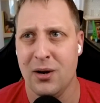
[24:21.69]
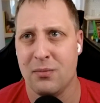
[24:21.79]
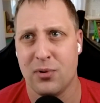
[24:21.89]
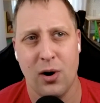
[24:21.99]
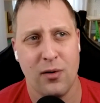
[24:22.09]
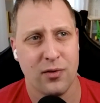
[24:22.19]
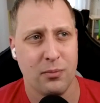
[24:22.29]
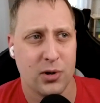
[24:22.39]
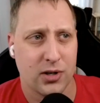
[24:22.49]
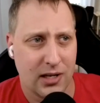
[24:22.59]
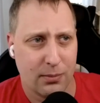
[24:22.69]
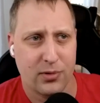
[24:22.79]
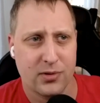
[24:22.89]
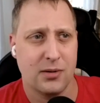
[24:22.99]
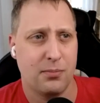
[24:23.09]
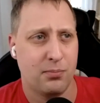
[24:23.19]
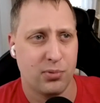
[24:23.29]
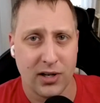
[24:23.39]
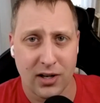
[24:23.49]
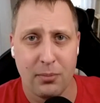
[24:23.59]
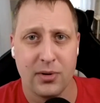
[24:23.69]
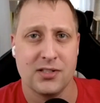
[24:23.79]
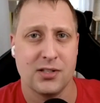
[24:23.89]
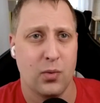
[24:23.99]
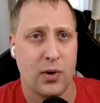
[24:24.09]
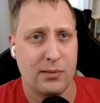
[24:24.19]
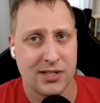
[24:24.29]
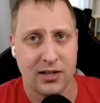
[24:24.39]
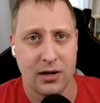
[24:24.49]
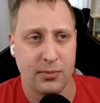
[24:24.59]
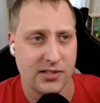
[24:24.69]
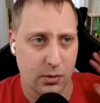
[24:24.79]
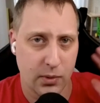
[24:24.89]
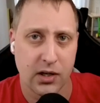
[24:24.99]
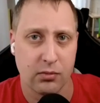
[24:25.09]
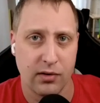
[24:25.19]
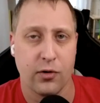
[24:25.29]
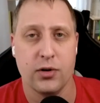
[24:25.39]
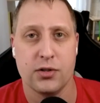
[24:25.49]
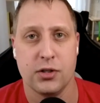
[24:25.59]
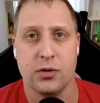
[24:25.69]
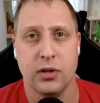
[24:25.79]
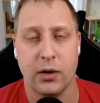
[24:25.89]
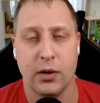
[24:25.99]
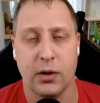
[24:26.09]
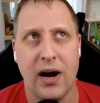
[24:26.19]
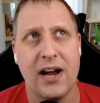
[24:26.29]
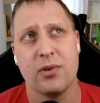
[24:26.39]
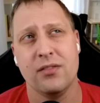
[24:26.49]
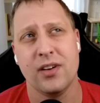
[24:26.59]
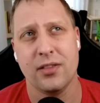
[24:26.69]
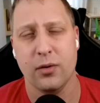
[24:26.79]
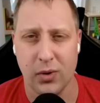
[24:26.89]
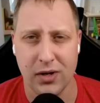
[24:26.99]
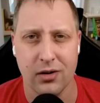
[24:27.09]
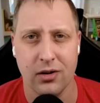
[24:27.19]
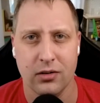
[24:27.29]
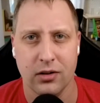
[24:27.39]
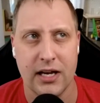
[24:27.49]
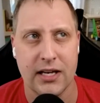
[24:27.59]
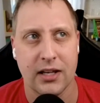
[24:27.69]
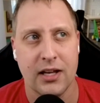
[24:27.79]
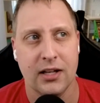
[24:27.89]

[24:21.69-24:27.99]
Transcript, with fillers: bro, from bookkeepers to print companies to website companies that we can refer you to, like, why yep. reinvent the wheel? Like, yeah